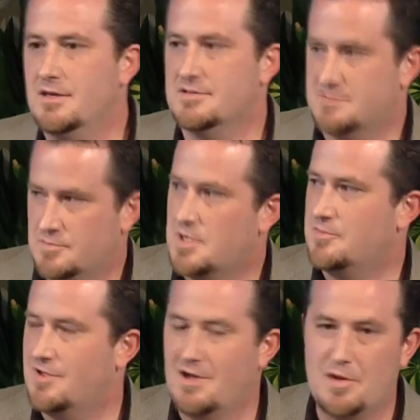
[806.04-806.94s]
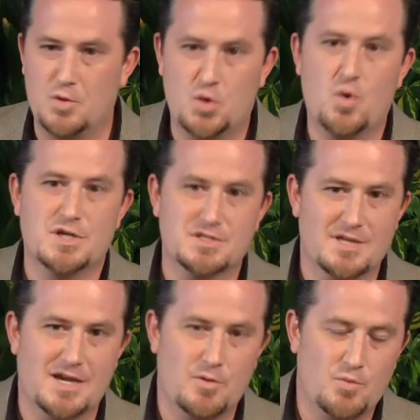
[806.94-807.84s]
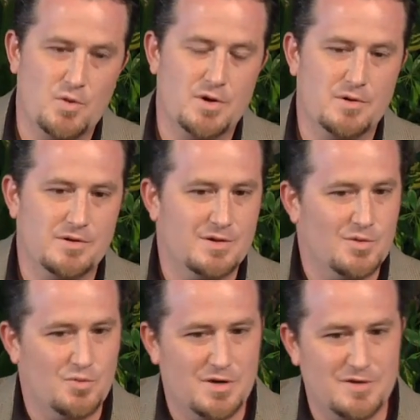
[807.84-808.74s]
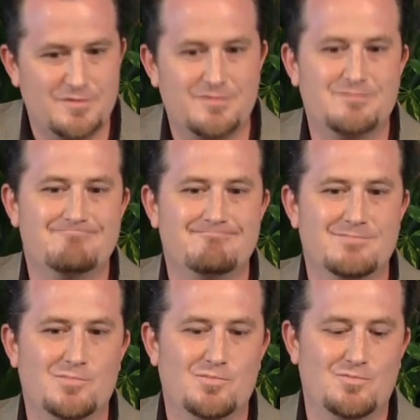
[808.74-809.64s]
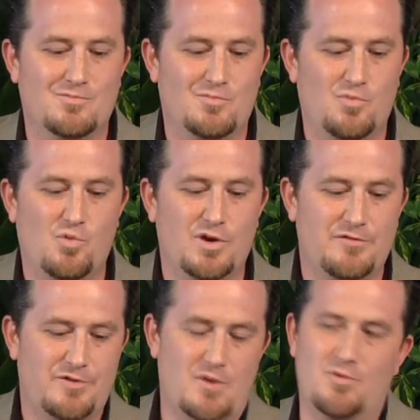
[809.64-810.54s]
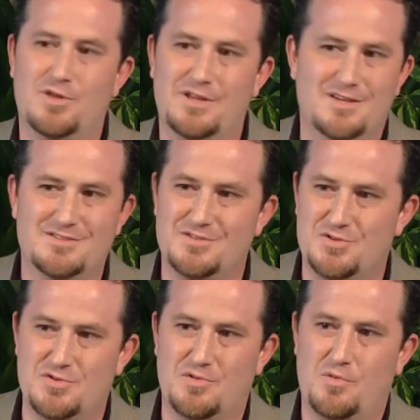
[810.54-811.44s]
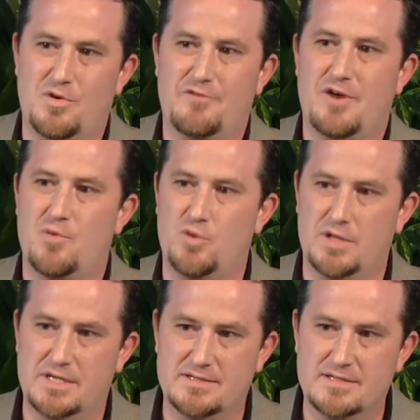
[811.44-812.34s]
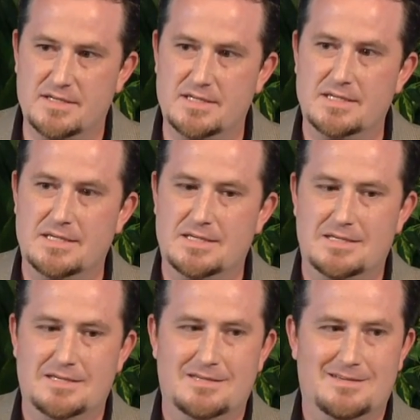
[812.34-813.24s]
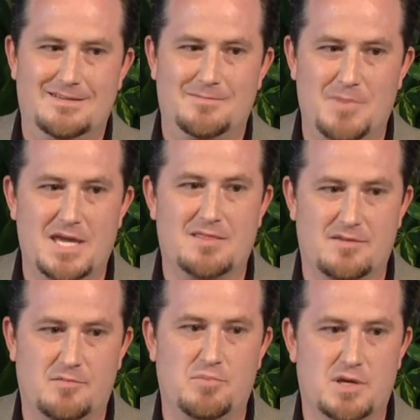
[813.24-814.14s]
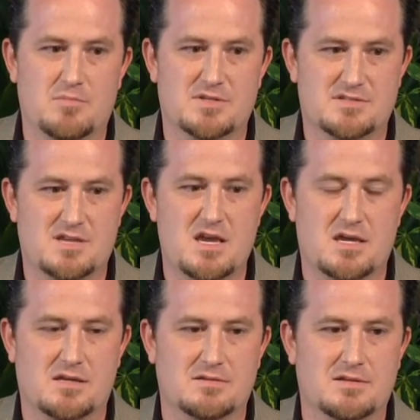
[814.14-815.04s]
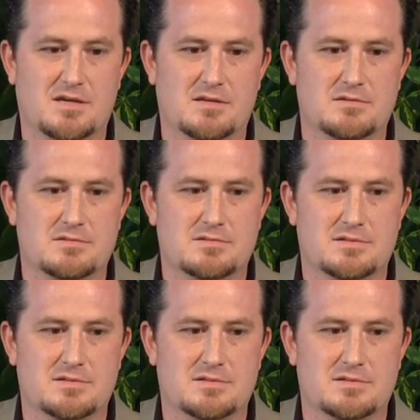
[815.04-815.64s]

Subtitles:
And sometimes I would question that. I would wonder, what if that really is the truth? What if I really did make this big mistake? And